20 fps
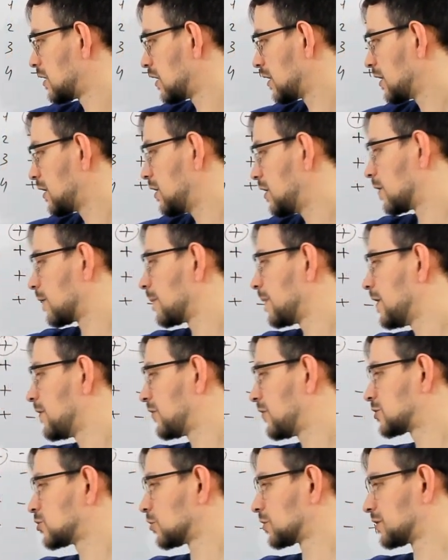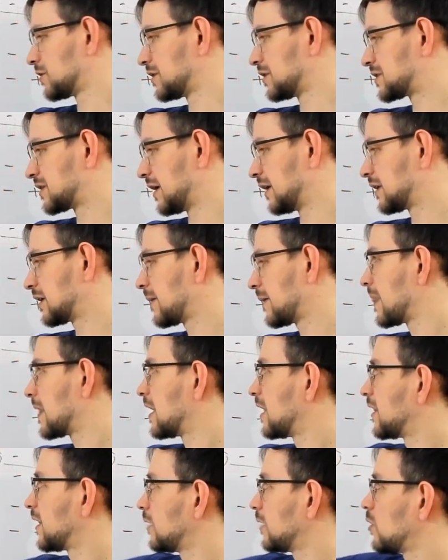here, if it's not in the set,
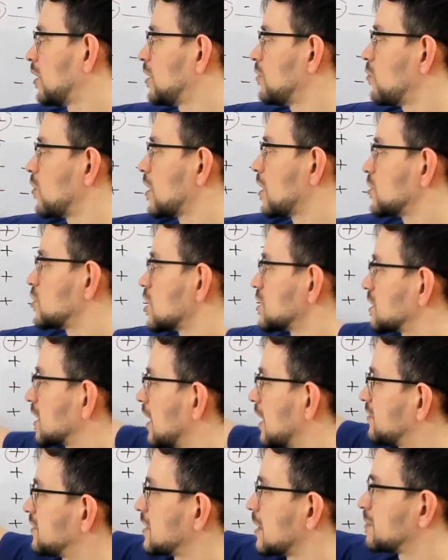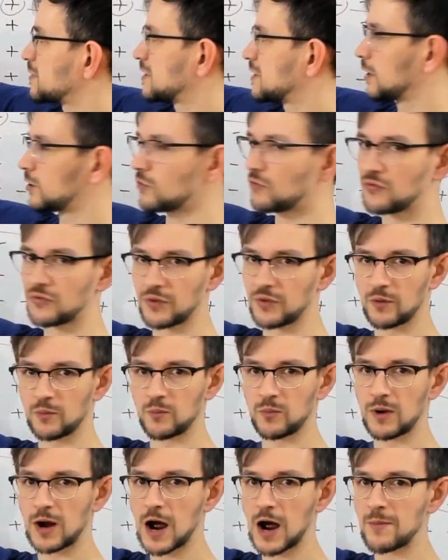then we just have subset of
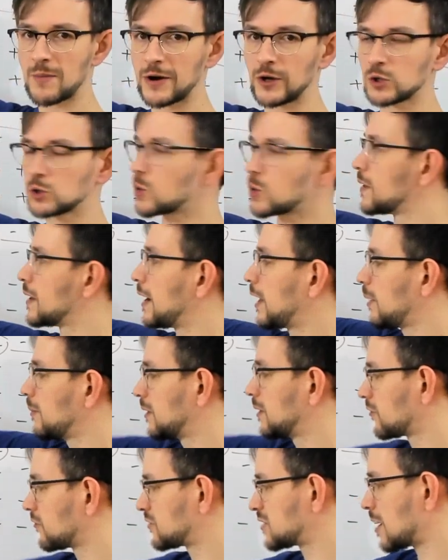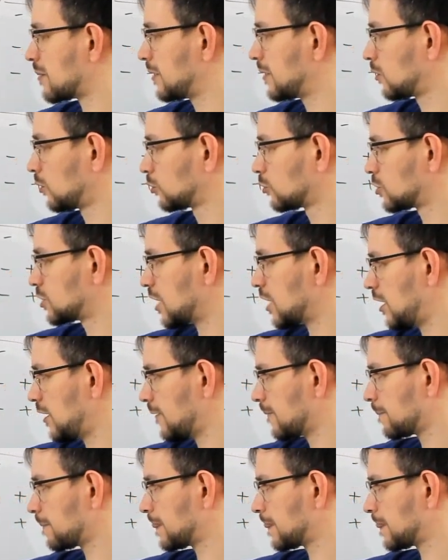I minus 1 element with sum equal to j.